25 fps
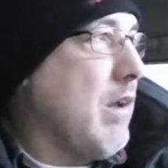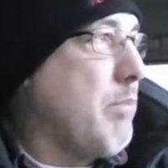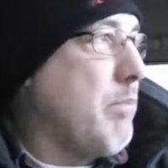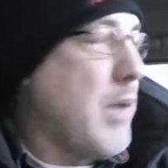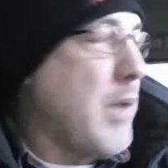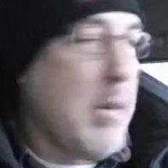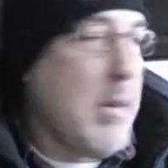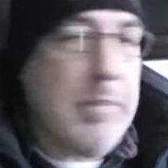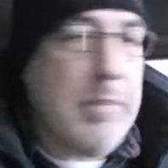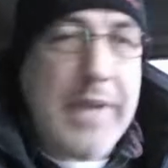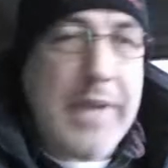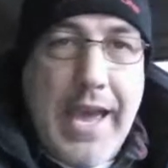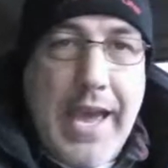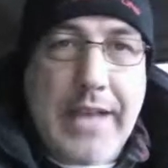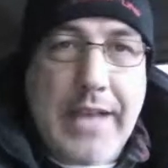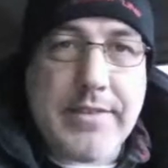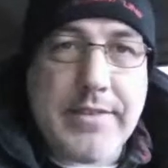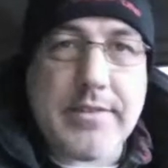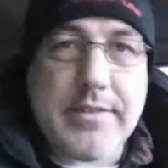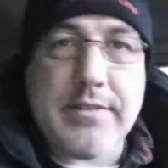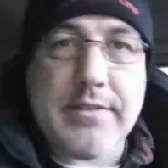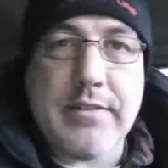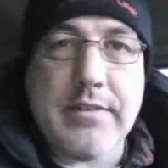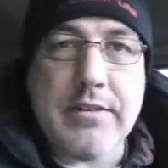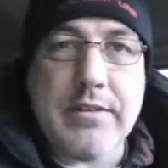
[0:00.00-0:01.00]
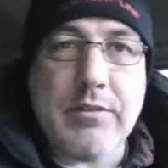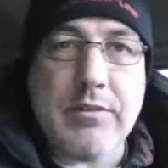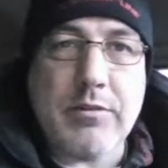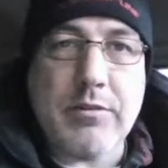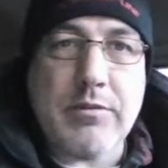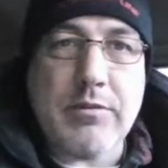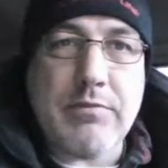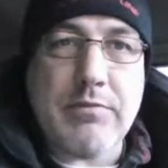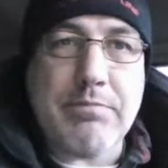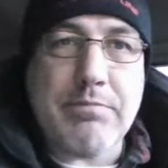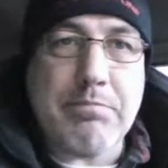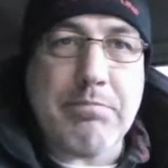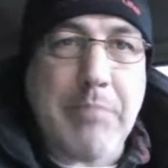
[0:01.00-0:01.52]
pump gas
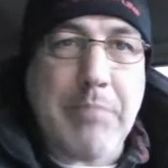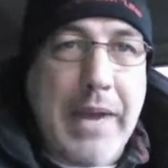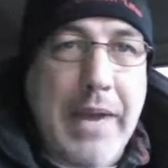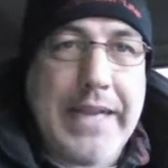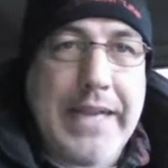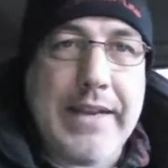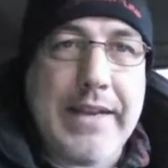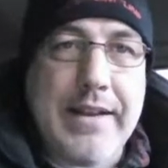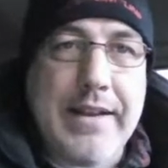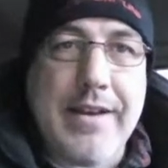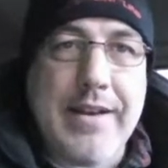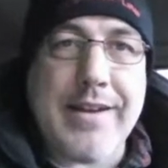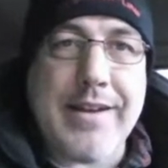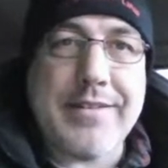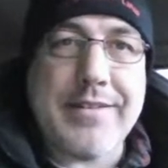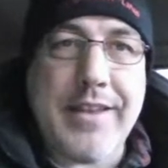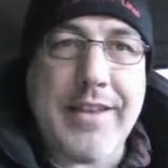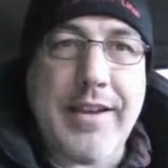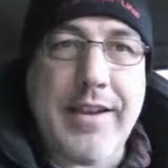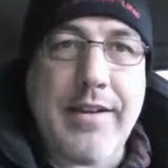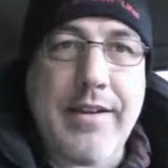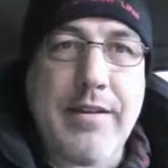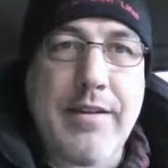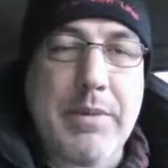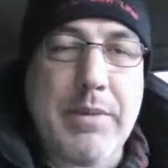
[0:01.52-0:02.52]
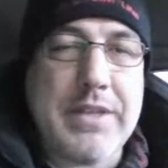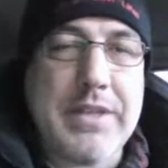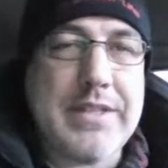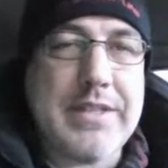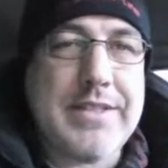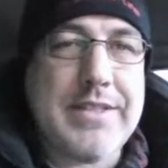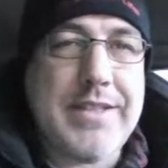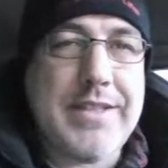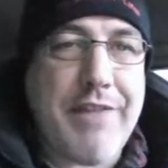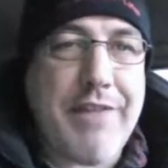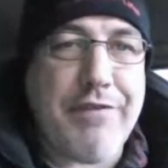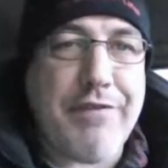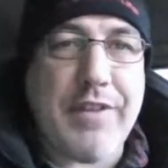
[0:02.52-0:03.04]
might knock there, but
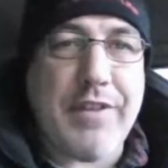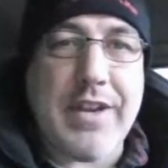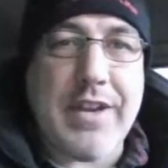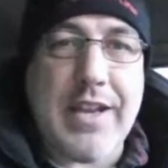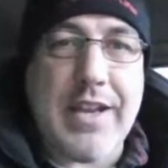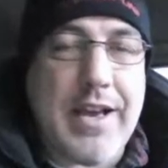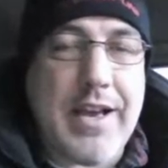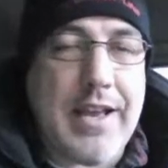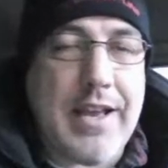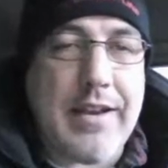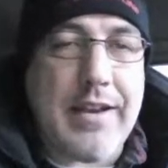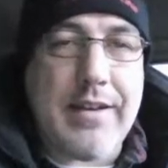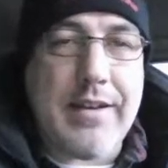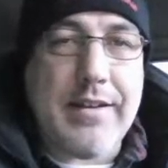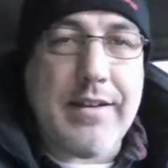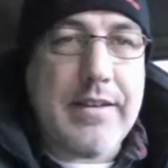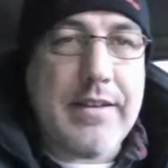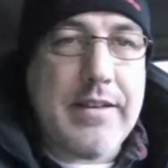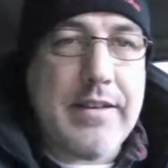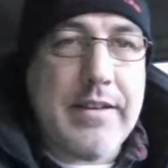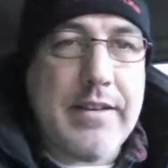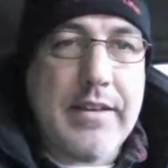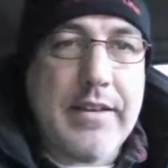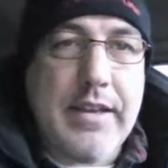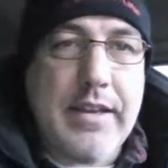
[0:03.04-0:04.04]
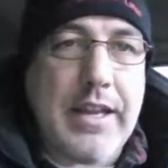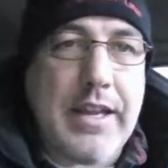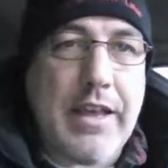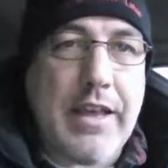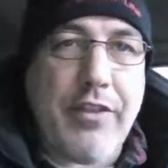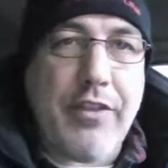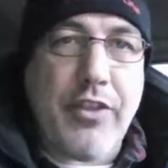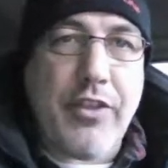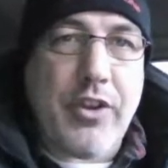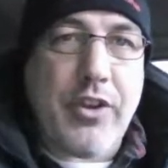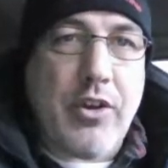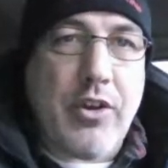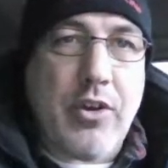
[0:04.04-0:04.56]
definitely not an
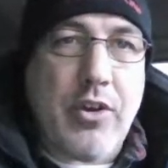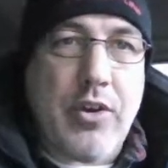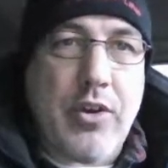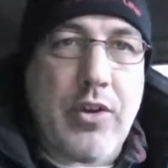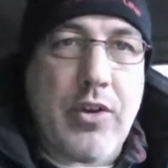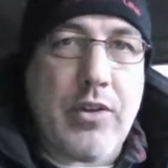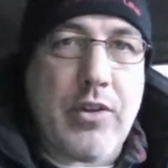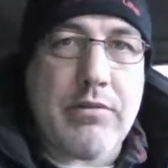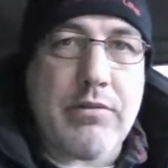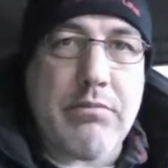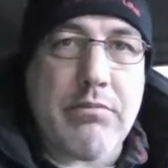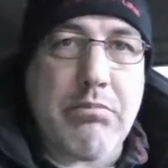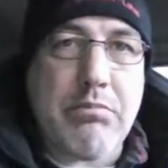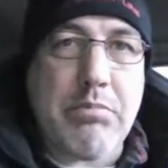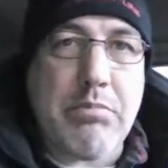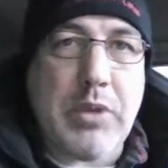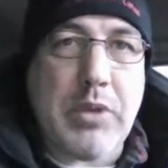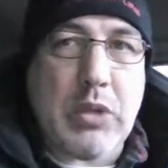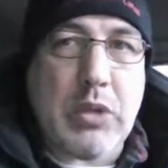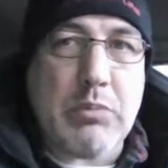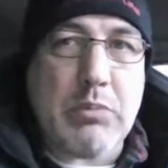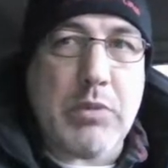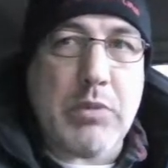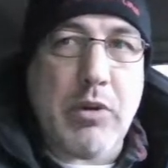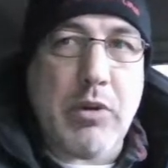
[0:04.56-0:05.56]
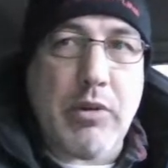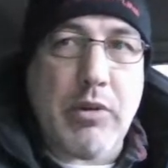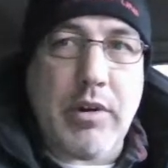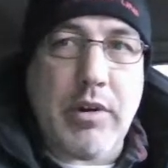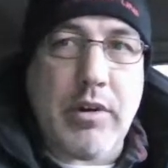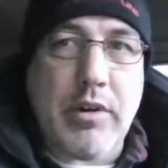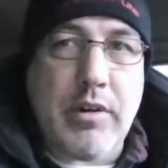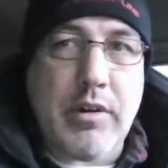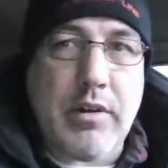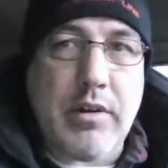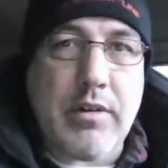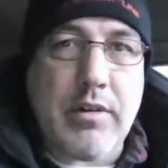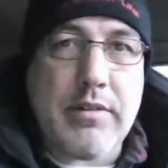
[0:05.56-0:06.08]
ethanol built
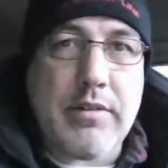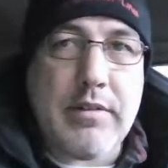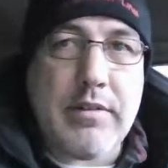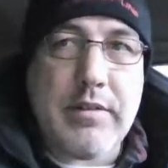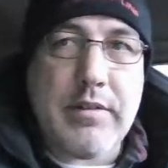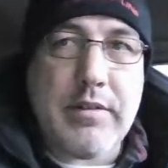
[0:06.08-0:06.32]
motor.